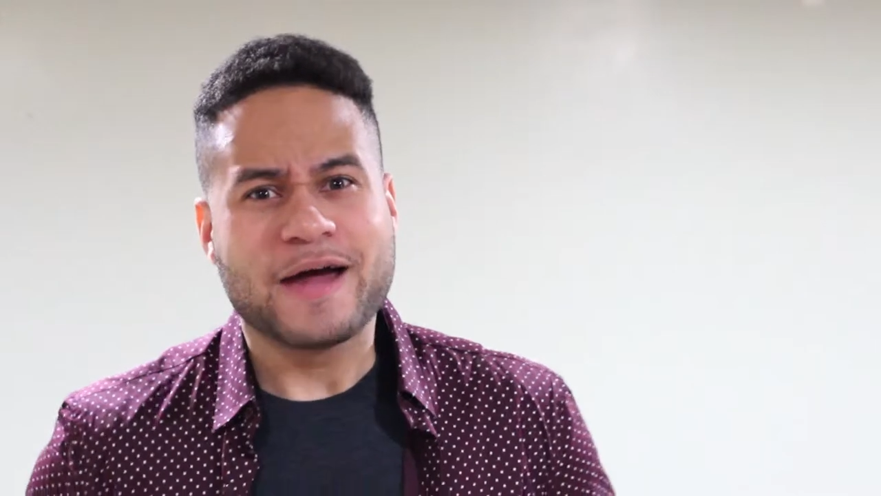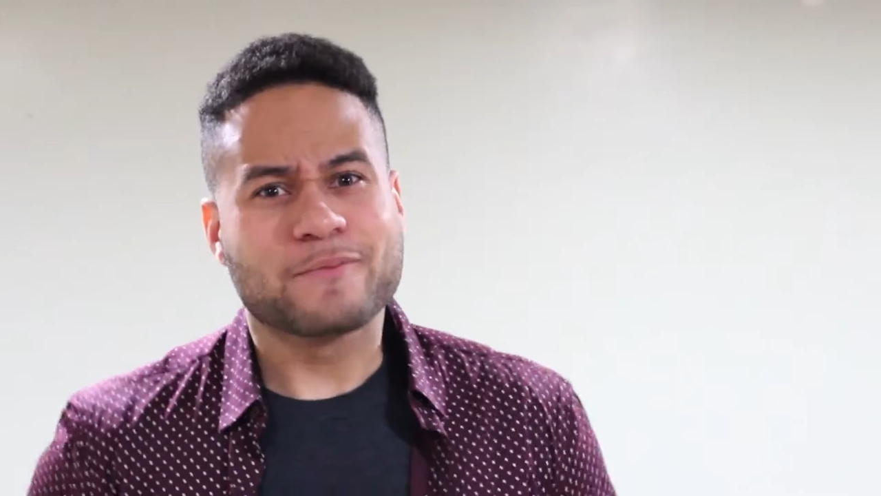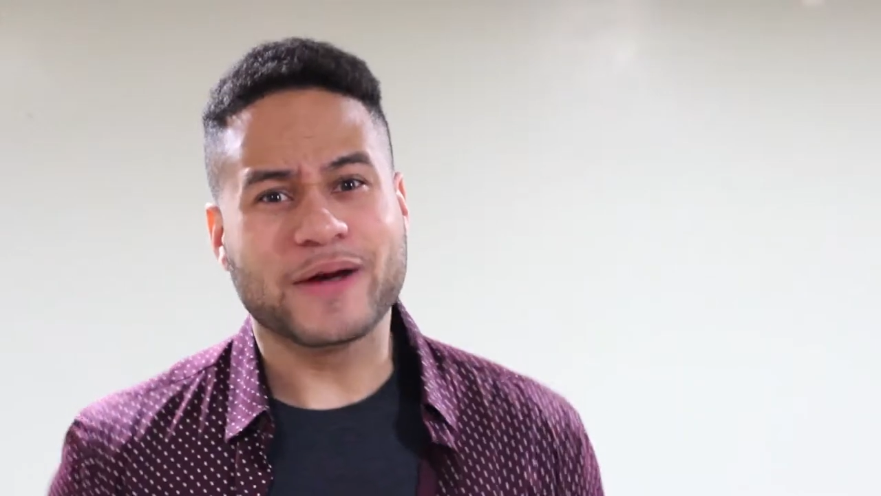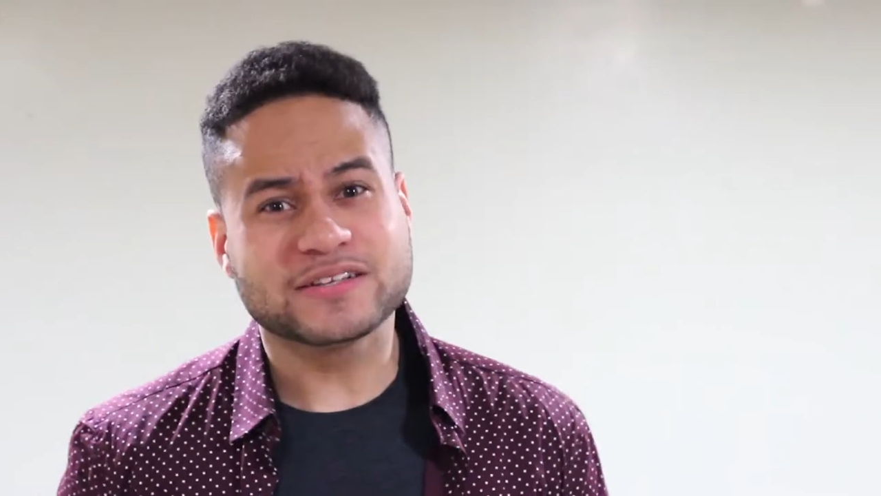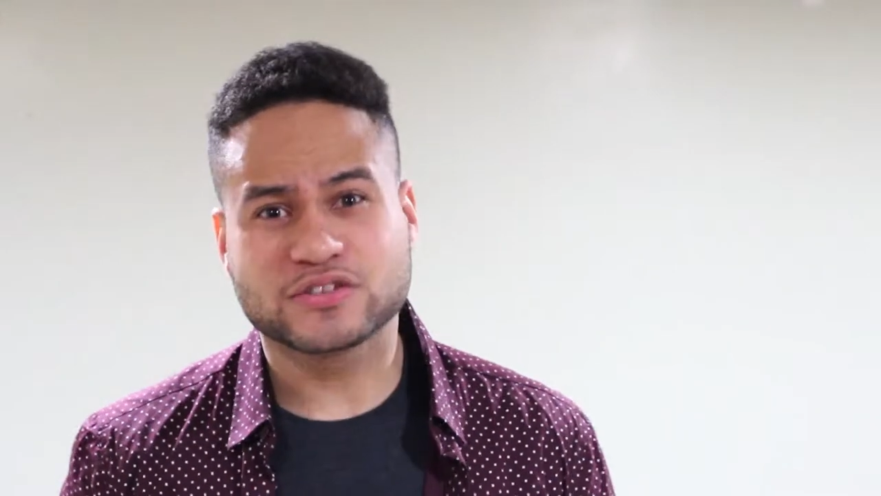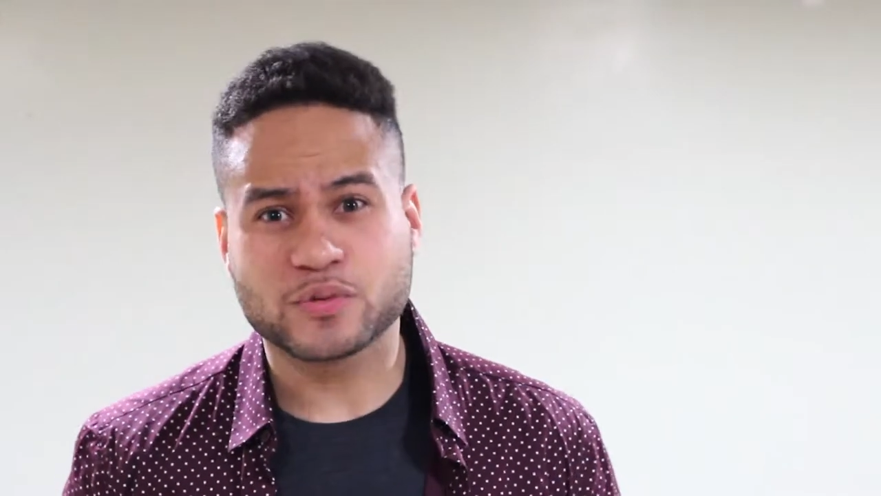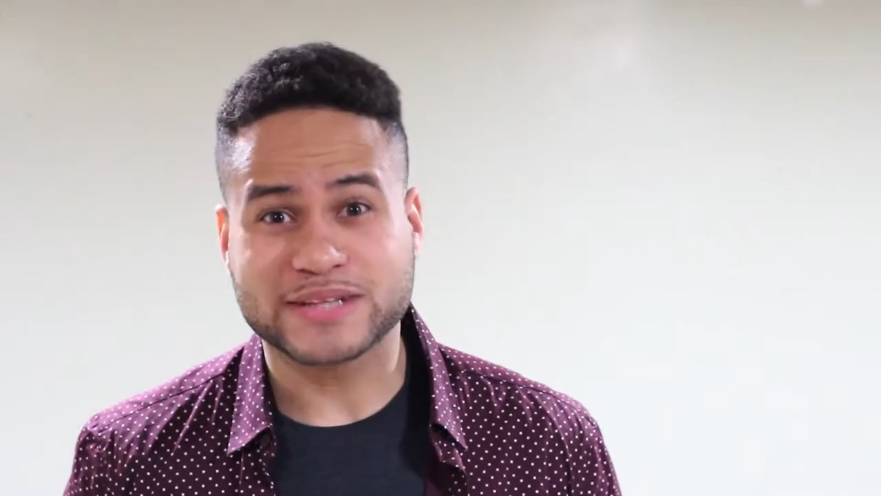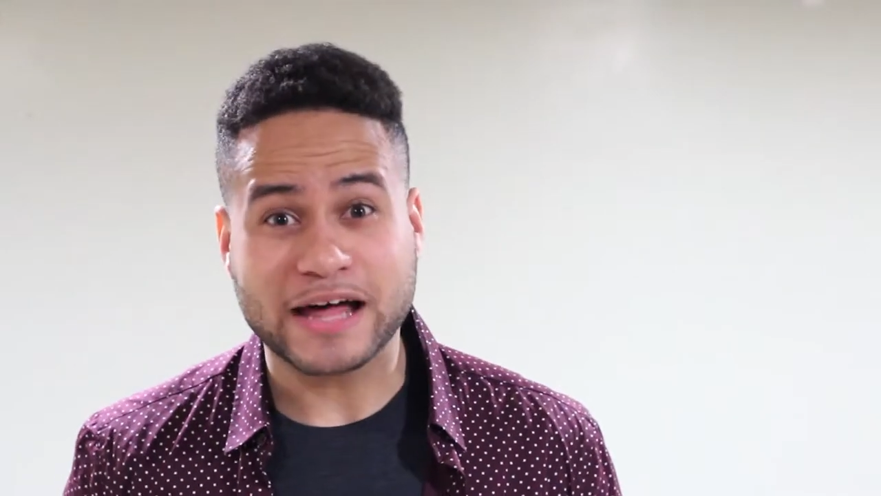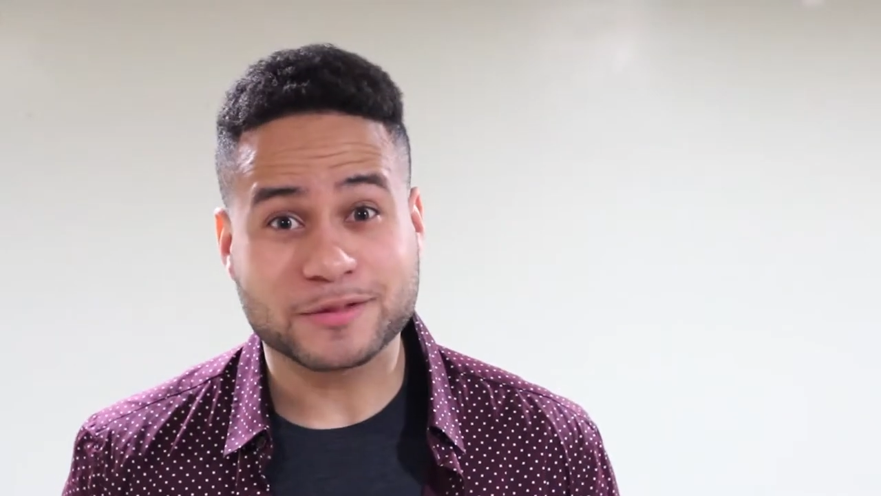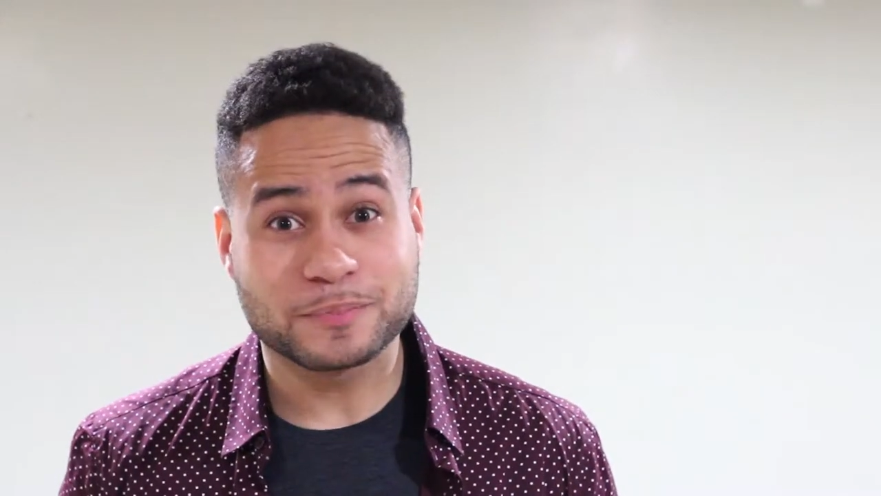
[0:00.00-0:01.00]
breaks into 1,000